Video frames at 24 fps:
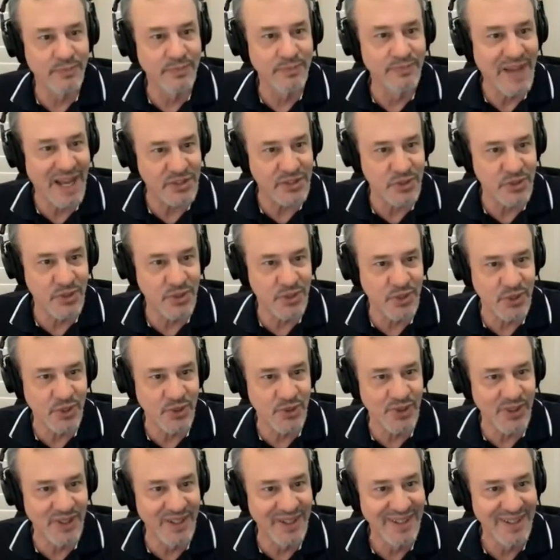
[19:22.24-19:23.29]
master's
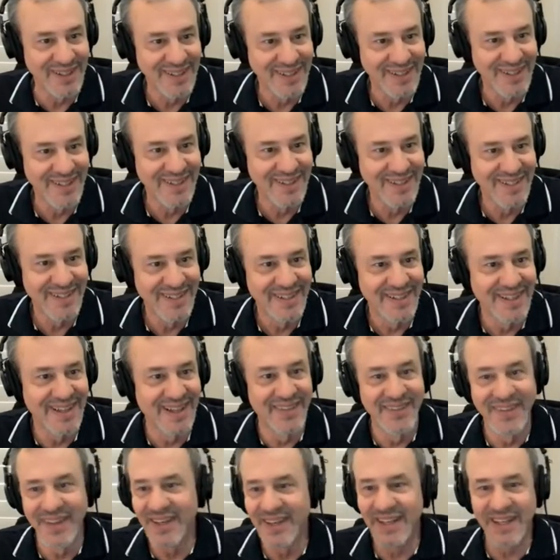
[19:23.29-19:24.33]
degree,
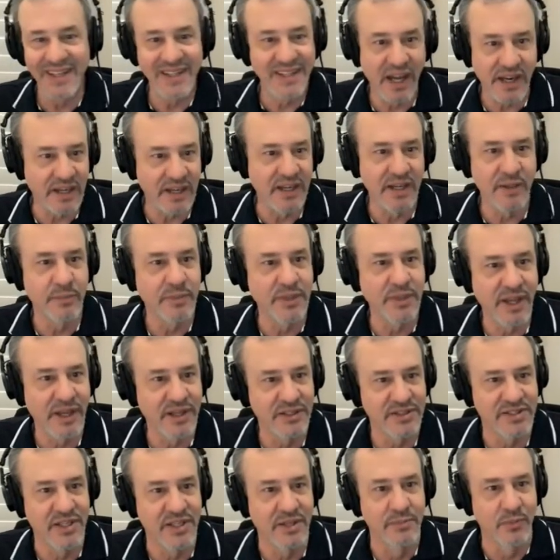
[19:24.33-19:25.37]
and then he got an
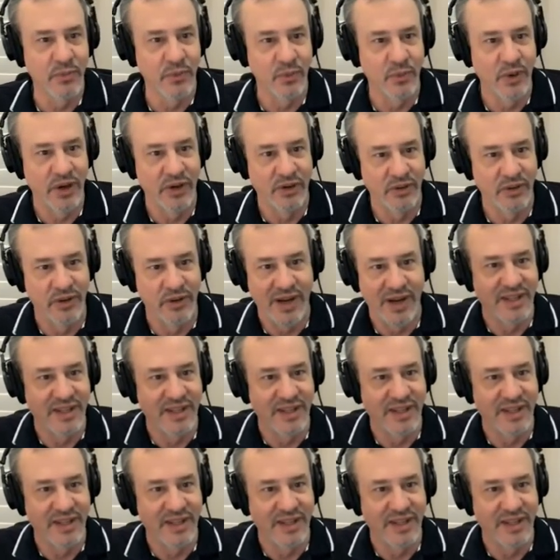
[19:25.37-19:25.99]
MBA somewhere,